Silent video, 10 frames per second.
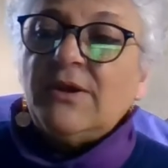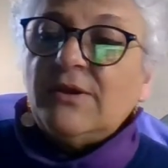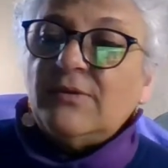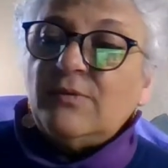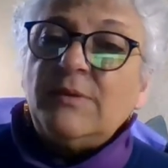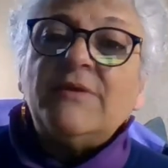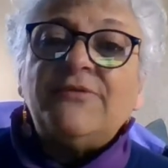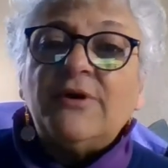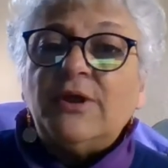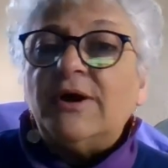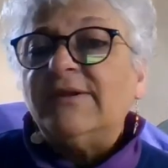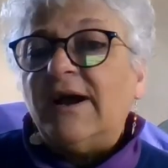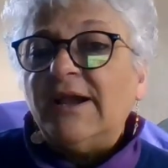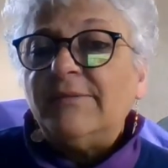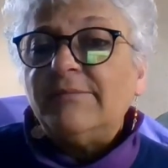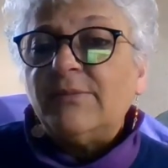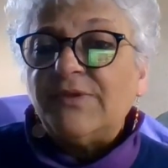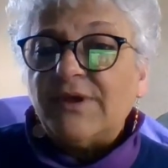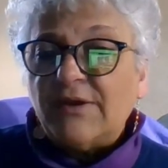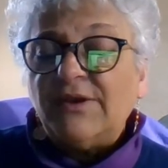We went for a long time
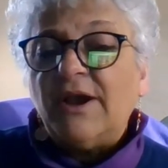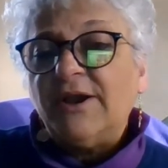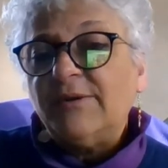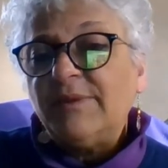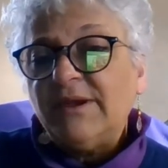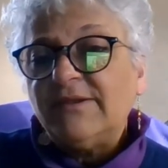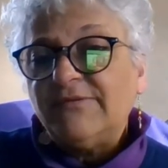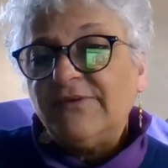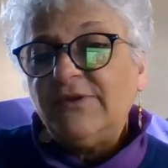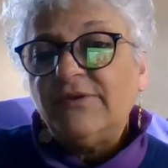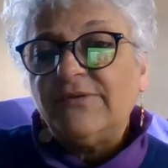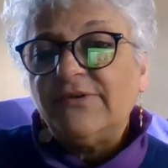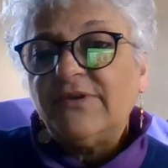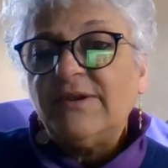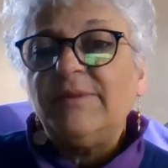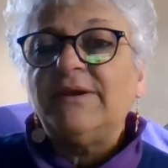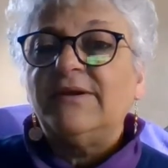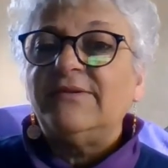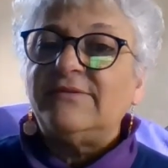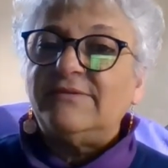without an IRB at Tiffin University
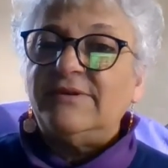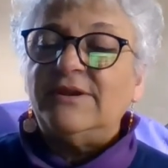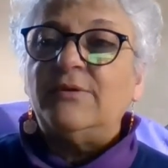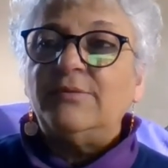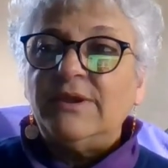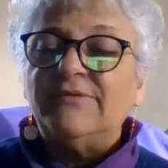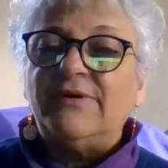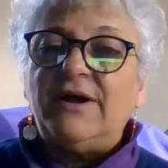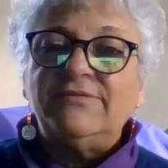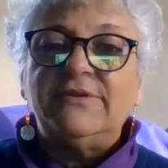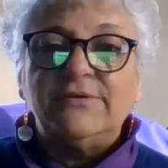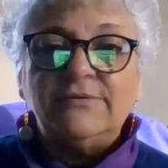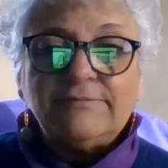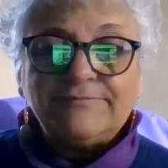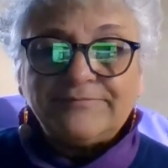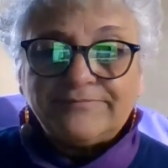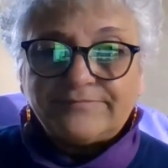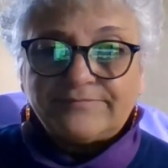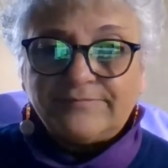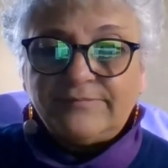because, we evolved too.
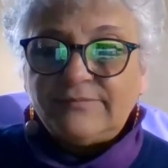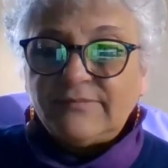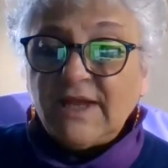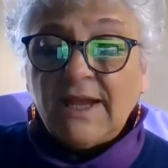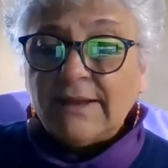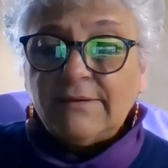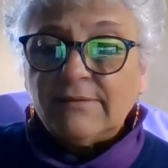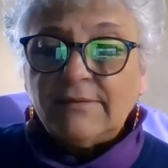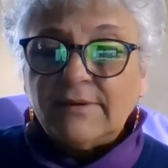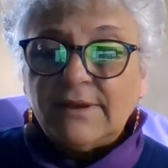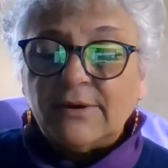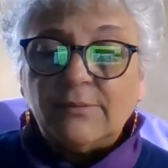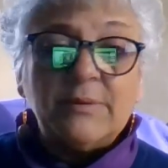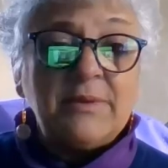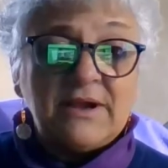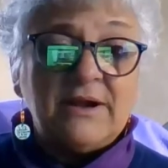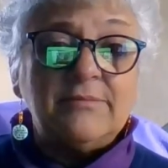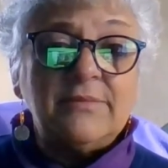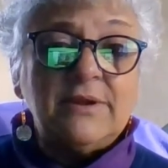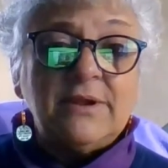And, we
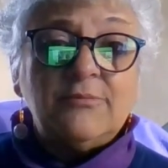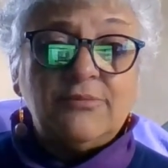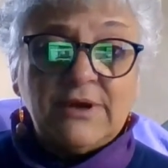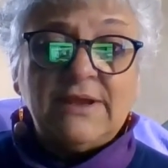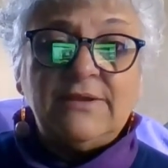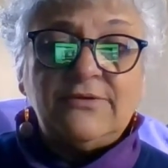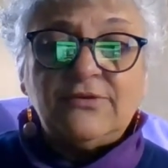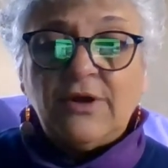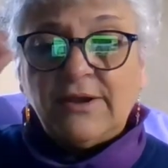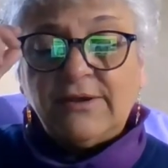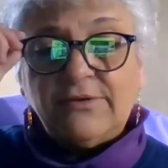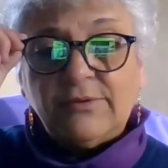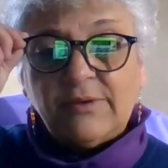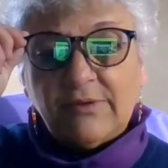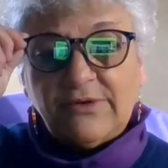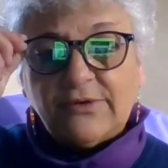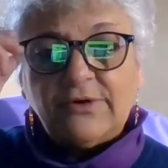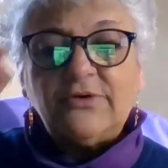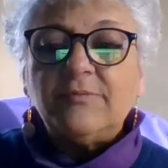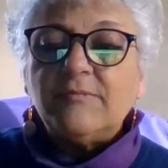become pretty strong doing
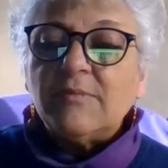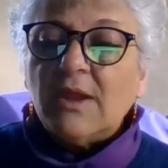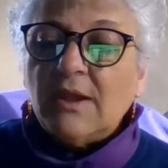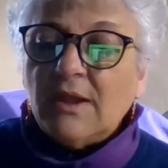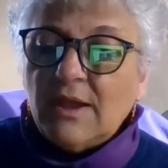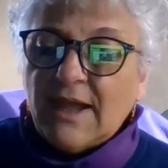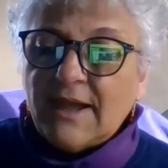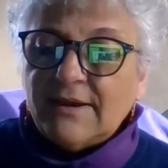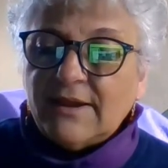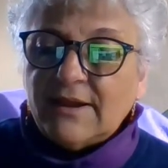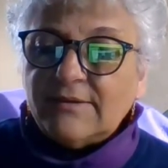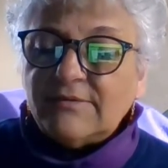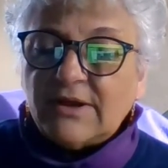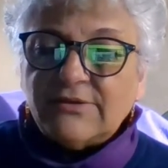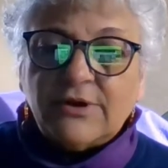research. And Dr.